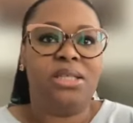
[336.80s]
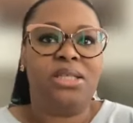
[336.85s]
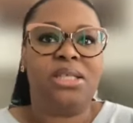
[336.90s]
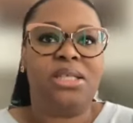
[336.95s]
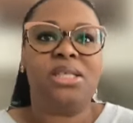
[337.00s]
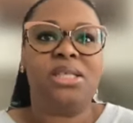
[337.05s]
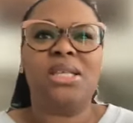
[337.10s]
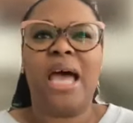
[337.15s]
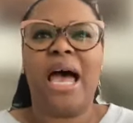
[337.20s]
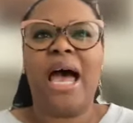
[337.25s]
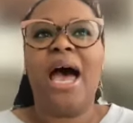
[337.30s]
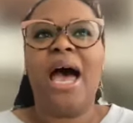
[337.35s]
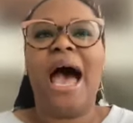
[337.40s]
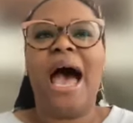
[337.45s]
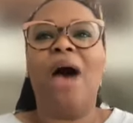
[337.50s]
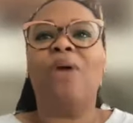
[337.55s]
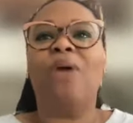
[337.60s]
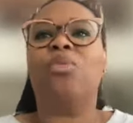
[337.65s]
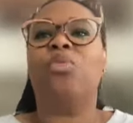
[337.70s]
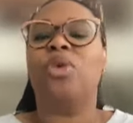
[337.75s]
just
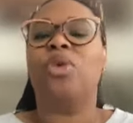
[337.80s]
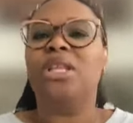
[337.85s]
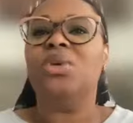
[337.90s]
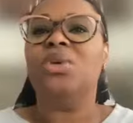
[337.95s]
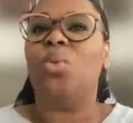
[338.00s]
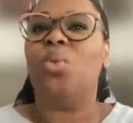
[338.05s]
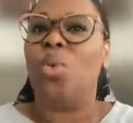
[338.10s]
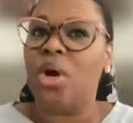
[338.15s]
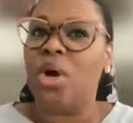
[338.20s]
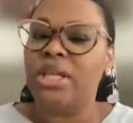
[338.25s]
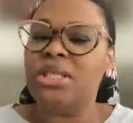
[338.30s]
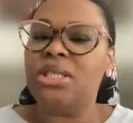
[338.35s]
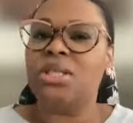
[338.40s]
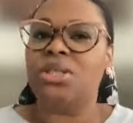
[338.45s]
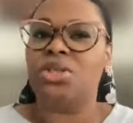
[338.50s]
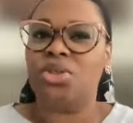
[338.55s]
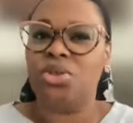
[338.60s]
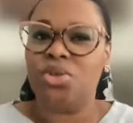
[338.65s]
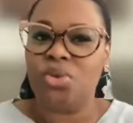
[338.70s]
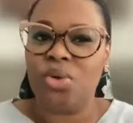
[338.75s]
I really want to
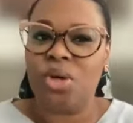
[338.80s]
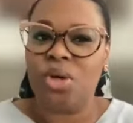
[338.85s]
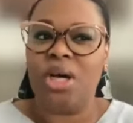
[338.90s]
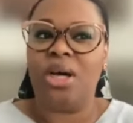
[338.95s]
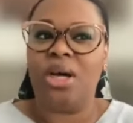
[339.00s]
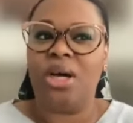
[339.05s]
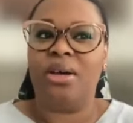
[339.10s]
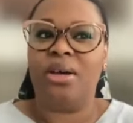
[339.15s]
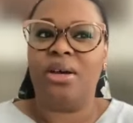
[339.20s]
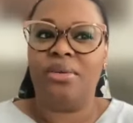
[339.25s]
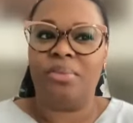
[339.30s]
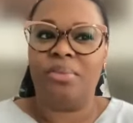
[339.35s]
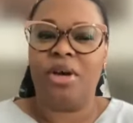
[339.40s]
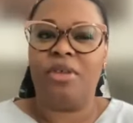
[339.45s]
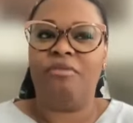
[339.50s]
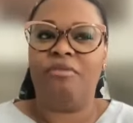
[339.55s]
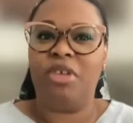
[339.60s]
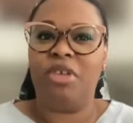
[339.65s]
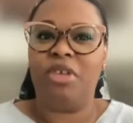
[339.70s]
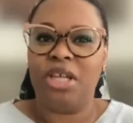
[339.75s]
do a,
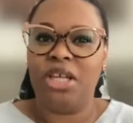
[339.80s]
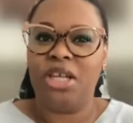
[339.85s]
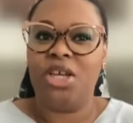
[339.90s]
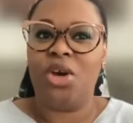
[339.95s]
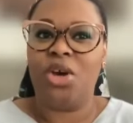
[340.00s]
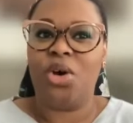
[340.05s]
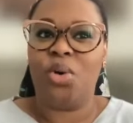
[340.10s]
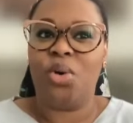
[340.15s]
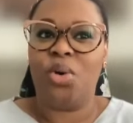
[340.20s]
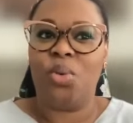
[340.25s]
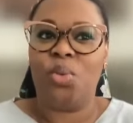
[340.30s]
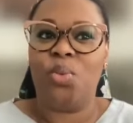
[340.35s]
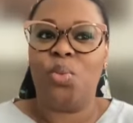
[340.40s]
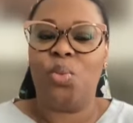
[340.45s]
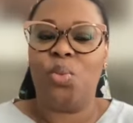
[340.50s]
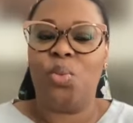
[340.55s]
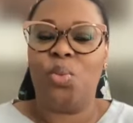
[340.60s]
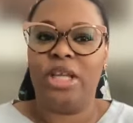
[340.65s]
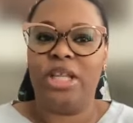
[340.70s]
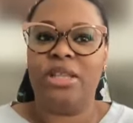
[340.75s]
a video
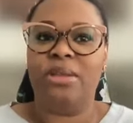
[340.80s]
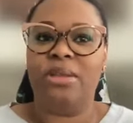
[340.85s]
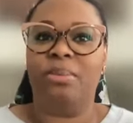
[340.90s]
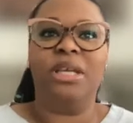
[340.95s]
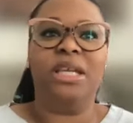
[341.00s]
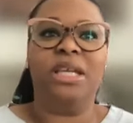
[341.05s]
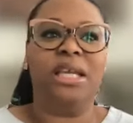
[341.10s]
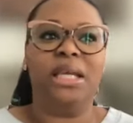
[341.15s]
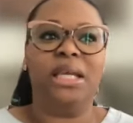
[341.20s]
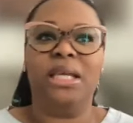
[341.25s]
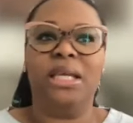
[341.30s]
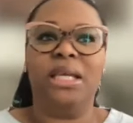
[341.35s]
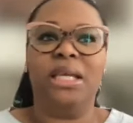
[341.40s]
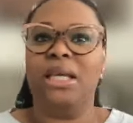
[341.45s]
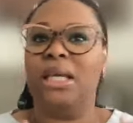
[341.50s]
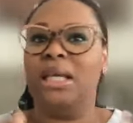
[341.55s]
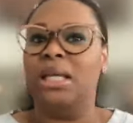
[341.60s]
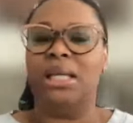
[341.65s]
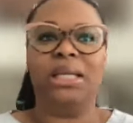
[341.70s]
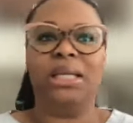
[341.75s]
with
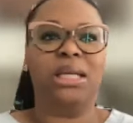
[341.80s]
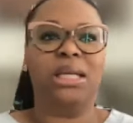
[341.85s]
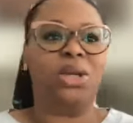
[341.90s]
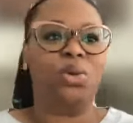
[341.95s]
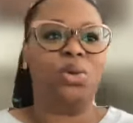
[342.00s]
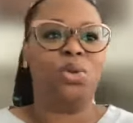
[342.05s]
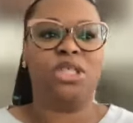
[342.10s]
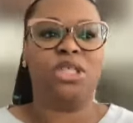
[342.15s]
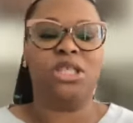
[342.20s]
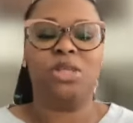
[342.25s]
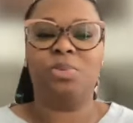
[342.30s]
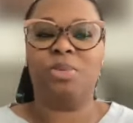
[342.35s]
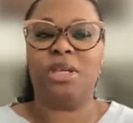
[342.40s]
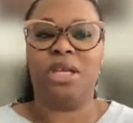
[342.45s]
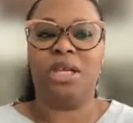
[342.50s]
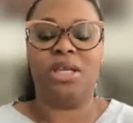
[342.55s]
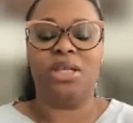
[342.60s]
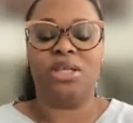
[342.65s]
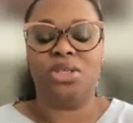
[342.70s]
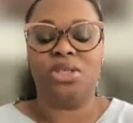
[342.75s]
me and you know just
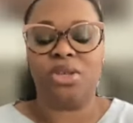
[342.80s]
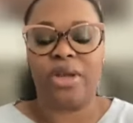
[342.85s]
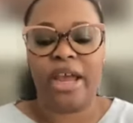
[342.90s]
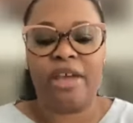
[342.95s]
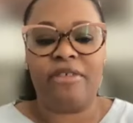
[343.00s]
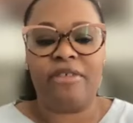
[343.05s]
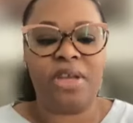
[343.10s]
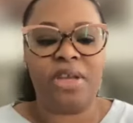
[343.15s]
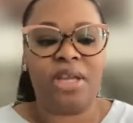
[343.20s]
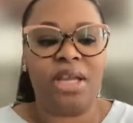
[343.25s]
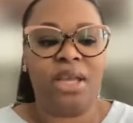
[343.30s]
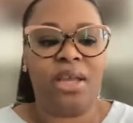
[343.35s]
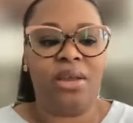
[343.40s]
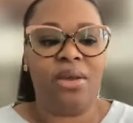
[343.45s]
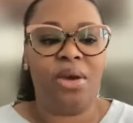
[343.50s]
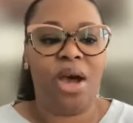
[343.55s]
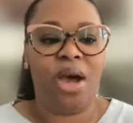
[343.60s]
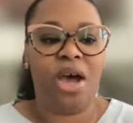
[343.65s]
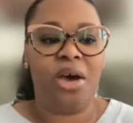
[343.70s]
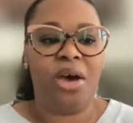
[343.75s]
being
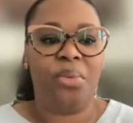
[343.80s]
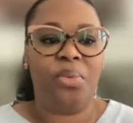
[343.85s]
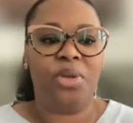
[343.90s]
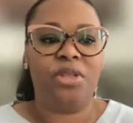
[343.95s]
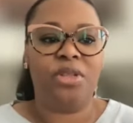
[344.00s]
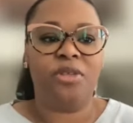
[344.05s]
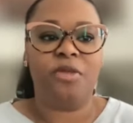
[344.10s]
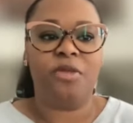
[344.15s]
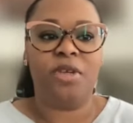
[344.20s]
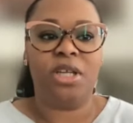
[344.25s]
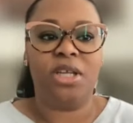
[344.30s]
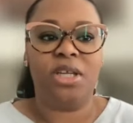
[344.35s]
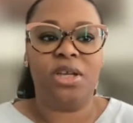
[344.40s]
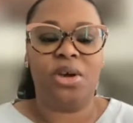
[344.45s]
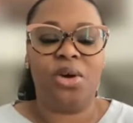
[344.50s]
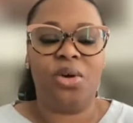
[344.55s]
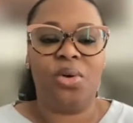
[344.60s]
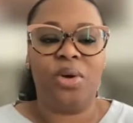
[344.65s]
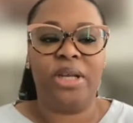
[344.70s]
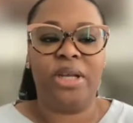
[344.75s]
extravagant uh, with a
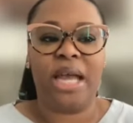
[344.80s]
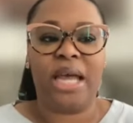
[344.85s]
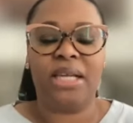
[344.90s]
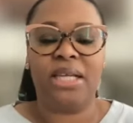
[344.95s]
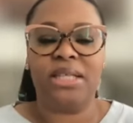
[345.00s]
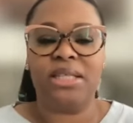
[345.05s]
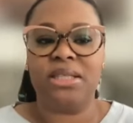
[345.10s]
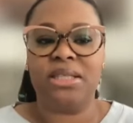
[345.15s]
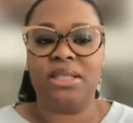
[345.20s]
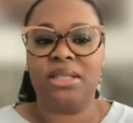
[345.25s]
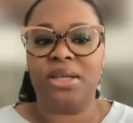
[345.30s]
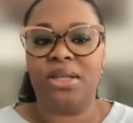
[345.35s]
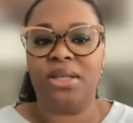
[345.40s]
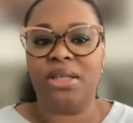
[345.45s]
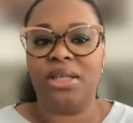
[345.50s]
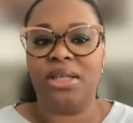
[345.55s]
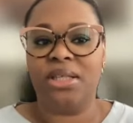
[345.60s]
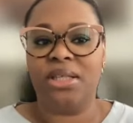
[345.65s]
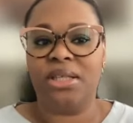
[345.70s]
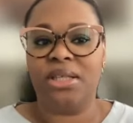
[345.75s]
video and not
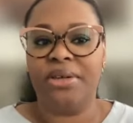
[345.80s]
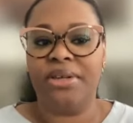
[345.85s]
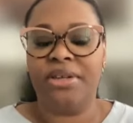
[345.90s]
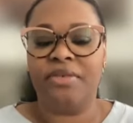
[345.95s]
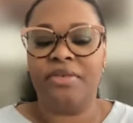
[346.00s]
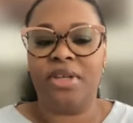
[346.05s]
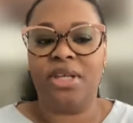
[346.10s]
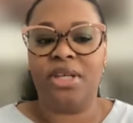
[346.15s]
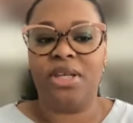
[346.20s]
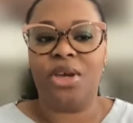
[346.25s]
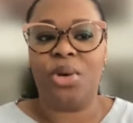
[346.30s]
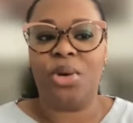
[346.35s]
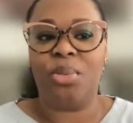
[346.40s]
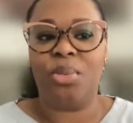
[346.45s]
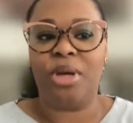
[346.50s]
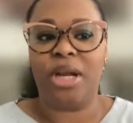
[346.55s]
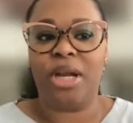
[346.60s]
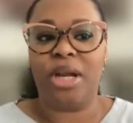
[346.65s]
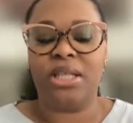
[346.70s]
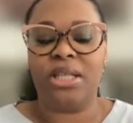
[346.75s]
necessarily a lyric video,
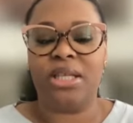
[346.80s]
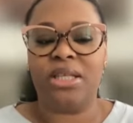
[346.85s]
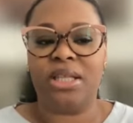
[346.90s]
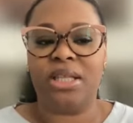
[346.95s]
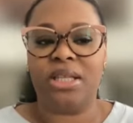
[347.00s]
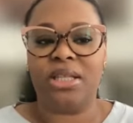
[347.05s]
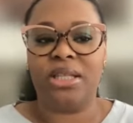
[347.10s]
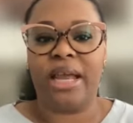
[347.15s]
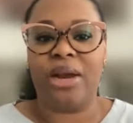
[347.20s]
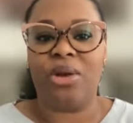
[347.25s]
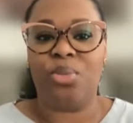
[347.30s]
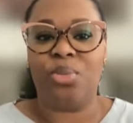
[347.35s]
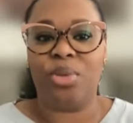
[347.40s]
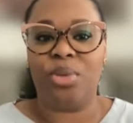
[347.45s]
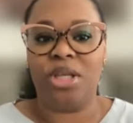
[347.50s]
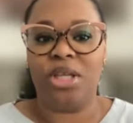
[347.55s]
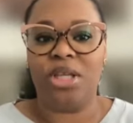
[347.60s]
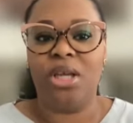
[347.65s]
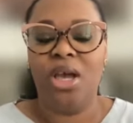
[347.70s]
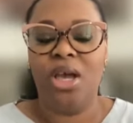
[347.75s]
but I think that that'll
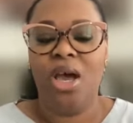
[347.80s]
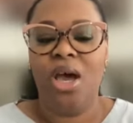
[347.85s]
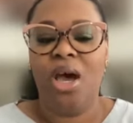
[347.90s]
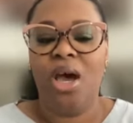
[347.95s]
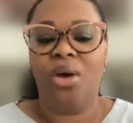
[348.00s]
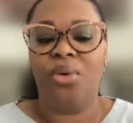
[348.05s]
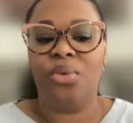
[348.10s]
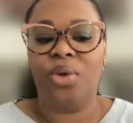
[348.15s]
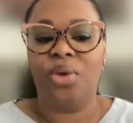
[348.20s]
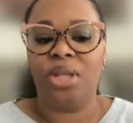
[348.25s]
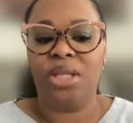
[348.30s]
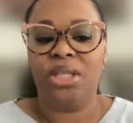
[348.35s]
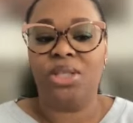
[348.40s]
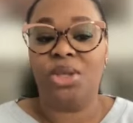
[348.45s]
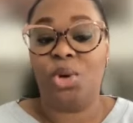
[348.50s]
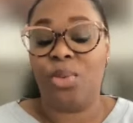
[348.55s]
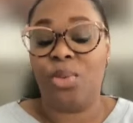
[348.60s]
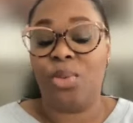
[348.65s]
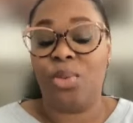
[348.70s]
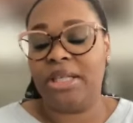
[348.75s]
be a really
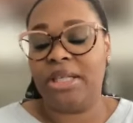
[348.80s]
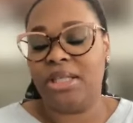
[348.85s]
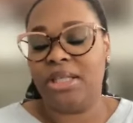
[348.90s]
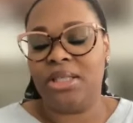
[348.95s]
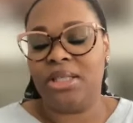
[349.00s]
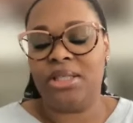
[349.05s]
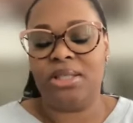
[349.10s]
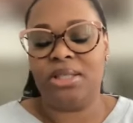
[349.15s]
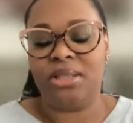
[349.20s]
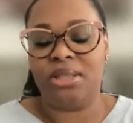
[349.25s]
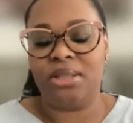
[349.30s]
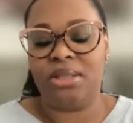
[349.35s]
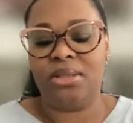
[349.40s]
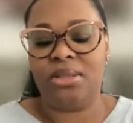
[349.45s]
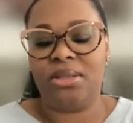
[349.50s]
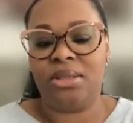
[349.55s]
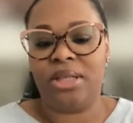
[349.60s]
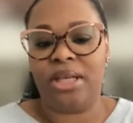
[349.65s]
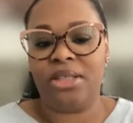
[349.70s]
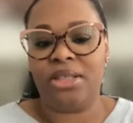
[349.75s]
dope idea to
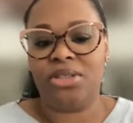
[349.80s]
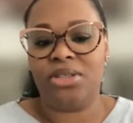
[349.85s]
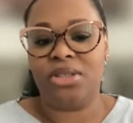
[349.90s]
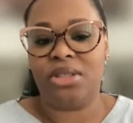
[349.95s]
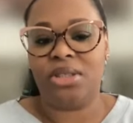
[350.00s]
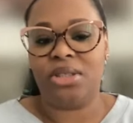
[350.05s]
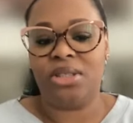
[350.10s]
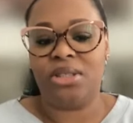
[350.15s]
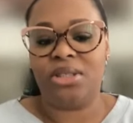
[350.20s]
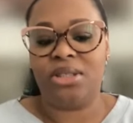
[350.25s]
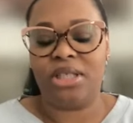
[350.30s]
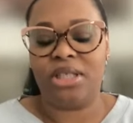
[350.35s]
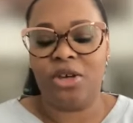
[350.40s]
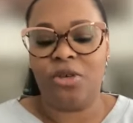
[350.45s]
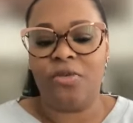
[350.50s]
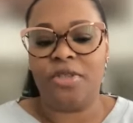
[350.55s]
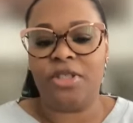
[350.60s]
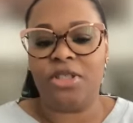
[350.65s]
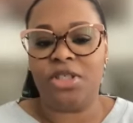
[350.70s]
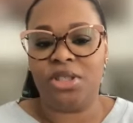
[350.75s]
to actually
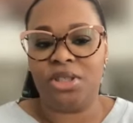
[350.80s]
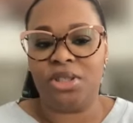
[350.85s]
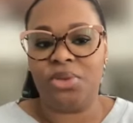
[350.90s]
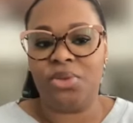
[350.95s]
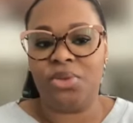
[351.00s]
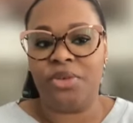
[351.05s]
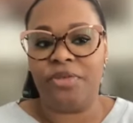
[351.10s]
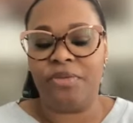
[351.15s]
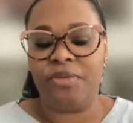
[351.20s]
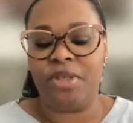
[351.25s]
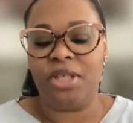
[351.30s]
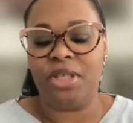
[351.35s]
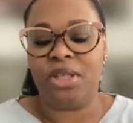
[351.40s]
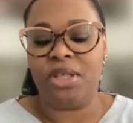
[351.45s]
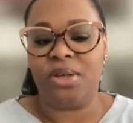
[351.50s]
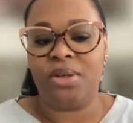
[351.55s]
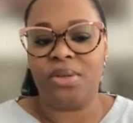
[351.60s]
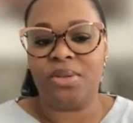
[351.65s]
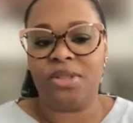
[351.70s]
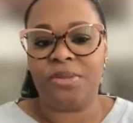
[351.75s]
delve into doing
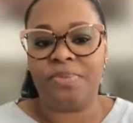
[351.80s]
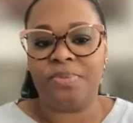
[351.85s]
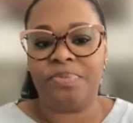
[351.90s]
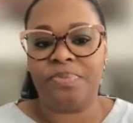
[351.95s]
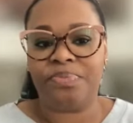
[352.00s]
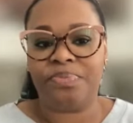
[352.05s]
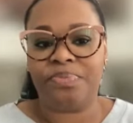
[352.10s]
videos.